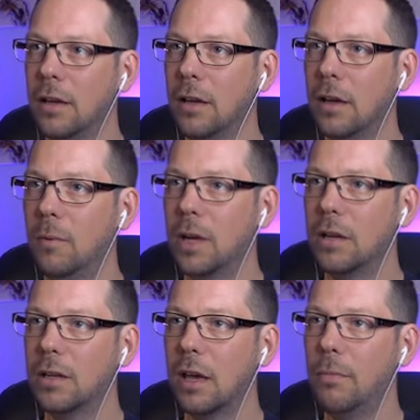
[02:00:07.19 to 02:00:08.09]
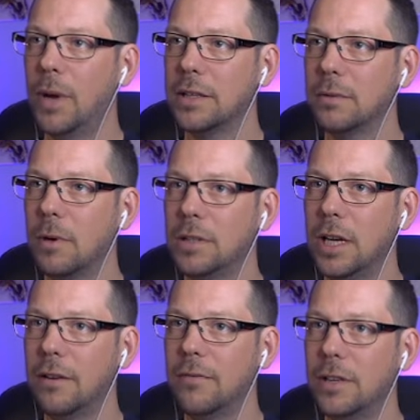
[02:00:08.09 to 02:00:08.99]
And we're going to go back to our
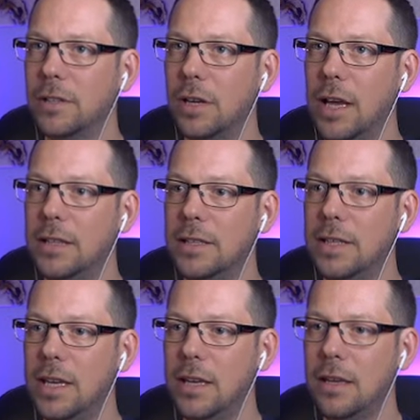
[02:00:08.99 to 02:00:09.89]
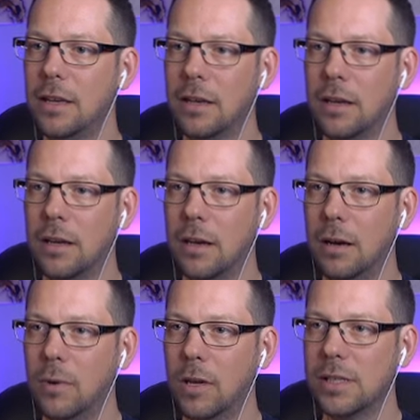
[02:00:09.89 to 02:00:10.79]
jellyfish entity.
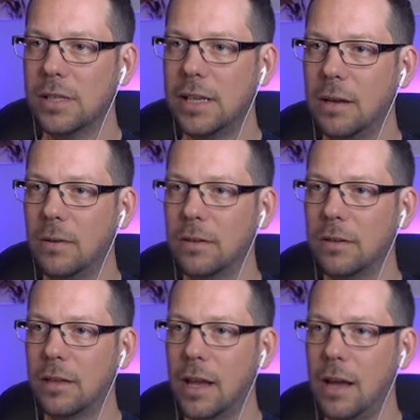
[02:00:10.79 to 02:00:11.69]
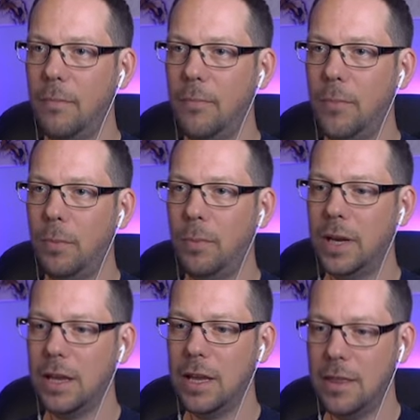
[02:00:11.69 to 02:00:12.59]
And we're going to steal that and pop it
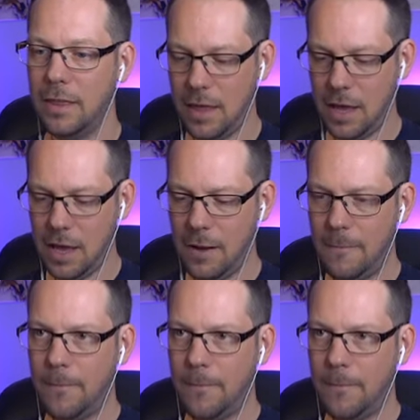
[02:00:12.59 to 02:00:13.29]
in there.